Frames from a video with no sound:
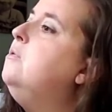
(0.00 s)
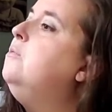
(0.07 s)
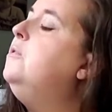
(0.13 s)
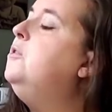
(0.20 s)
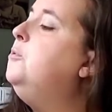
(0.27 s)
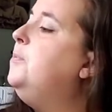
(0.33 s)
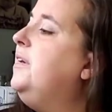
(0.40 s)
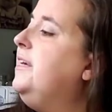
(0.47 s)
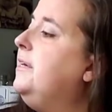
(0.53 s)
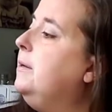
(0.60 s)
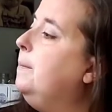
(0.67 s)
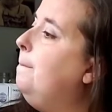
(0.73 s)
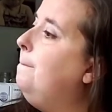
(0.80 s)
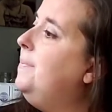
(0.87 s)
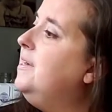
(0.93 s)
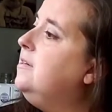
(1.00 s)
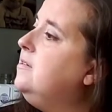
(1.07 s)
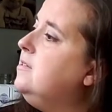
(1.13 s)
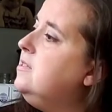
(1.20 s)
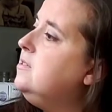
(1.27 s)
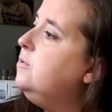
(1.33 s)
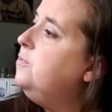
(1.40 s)
Ruby
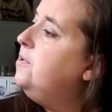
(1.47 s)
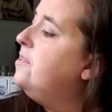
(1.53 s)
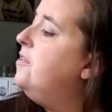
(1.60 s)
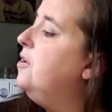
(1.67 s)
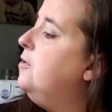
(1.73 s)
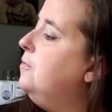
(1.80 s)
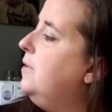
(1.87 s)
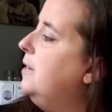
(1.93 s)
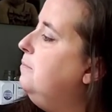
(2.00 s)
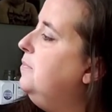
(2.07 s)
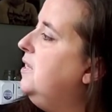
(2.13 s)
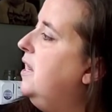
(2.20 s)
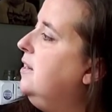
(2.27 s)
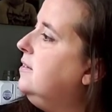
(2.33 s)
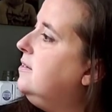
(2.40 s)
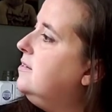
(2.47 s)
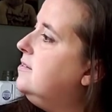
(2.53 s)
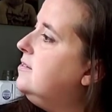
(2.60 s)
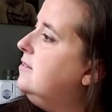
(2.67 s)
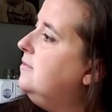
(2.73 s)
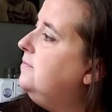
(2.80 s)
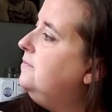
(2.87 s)
builds with her red
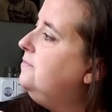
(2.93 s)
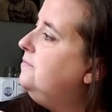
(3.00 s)
blocks.